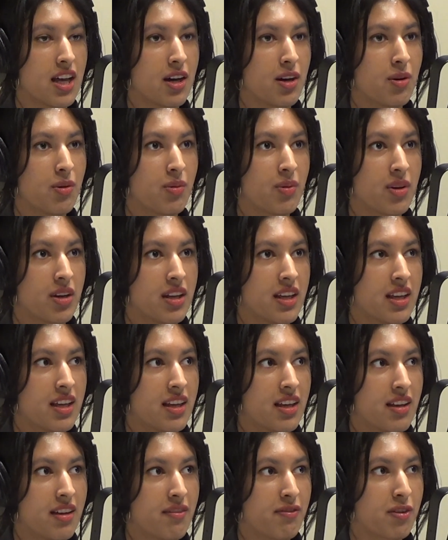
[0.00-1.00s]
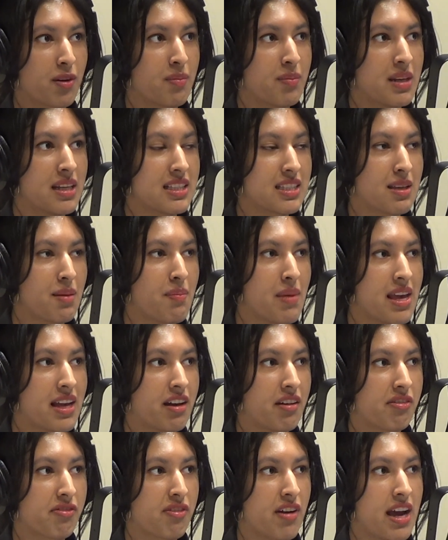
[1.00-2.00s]
And so for
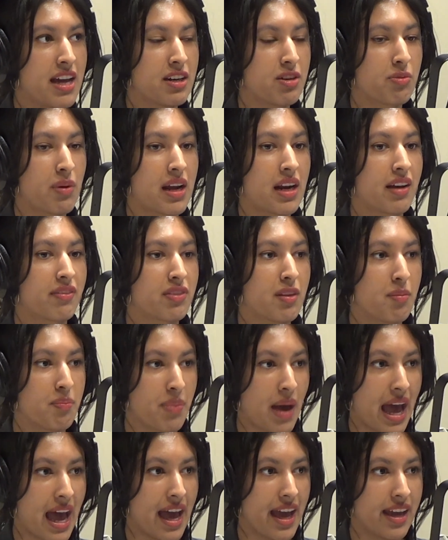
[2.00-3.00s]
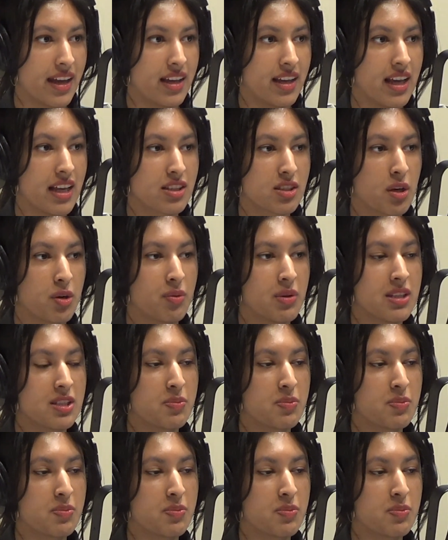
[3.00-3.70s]
me to make a friend right off the bat